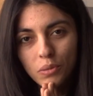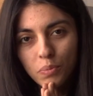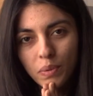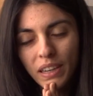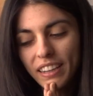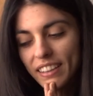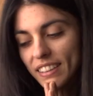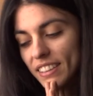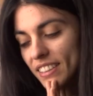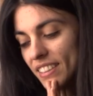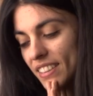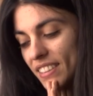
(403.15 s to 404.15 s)
big,
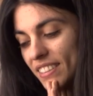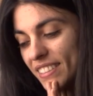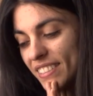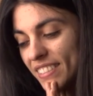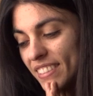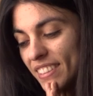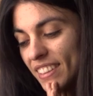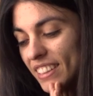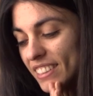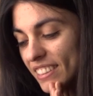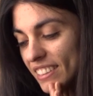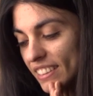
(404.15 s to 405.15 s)

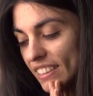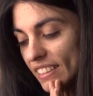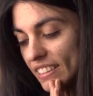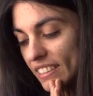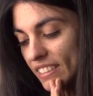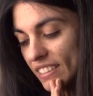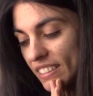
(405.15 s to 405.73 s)
isn't it?